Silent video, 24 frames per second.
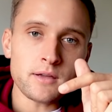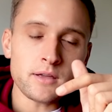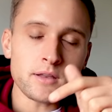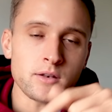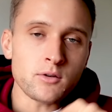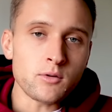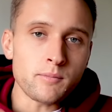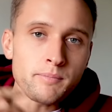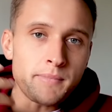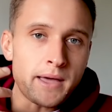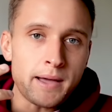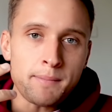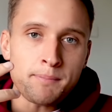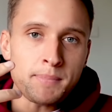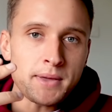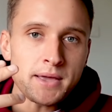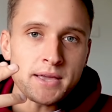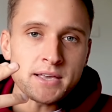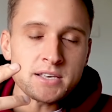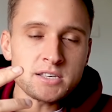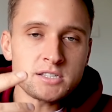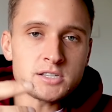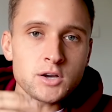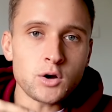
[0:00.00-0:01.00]
not that big
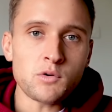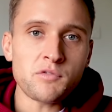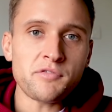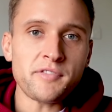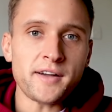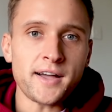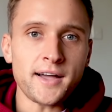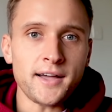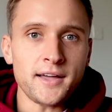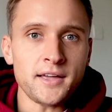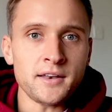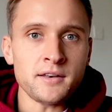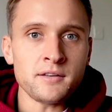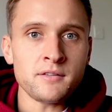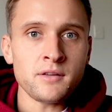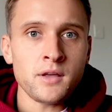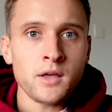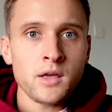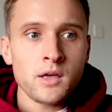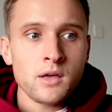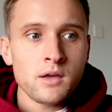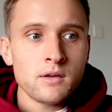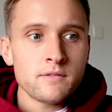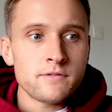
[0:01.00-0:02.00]
itself, and
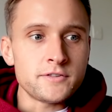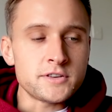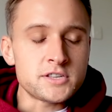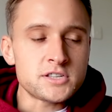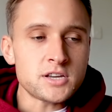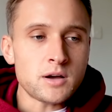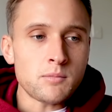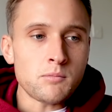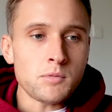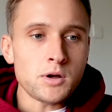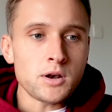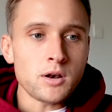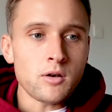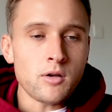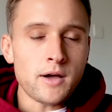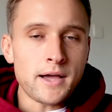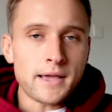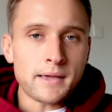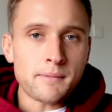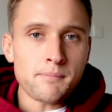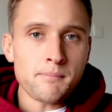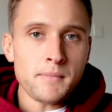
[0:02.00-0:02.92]
for someone like